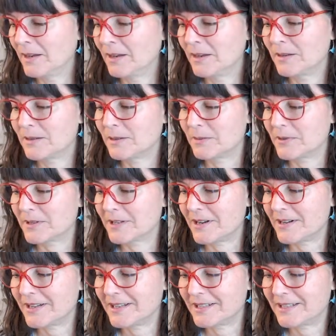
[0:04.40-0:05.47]
So we're
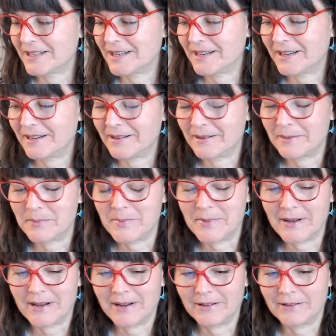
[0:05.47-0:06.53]
talking today
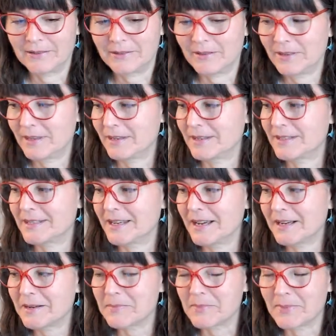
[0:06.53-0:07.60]
about the
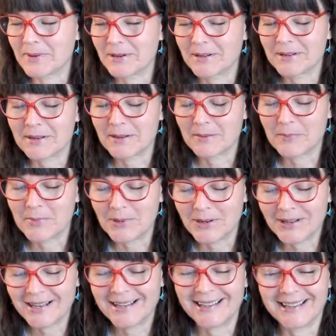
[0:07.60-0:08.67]
second
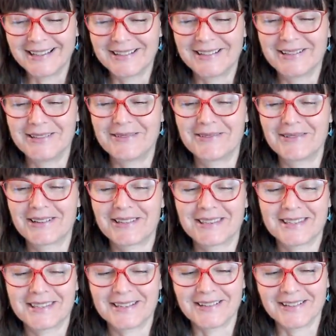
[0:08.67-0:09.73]
book in New Earth
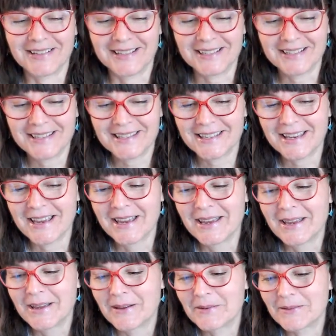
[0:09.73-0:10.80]
series,
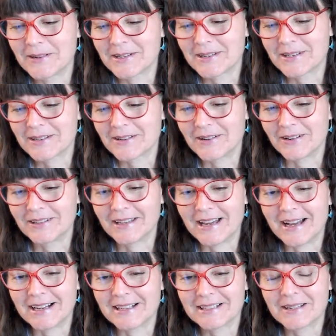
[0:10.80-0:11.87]
which is called
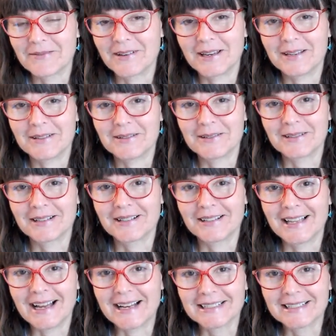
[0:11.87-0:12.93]
Activate Your
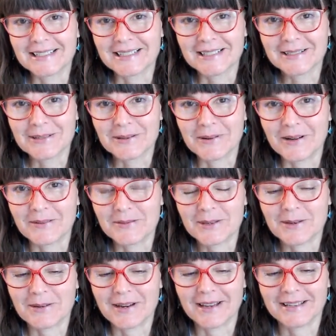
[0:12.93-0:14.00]
Galactic
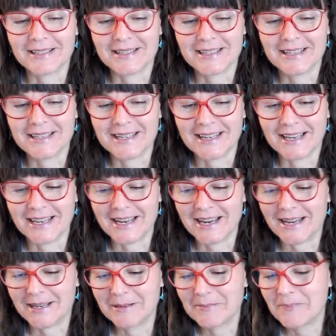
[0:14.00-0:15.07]
12-Strand
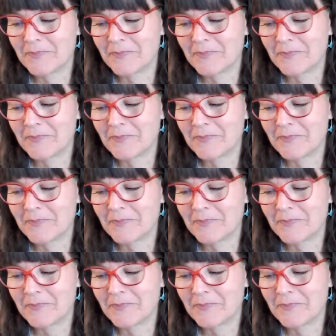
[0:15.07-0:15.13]
DNA.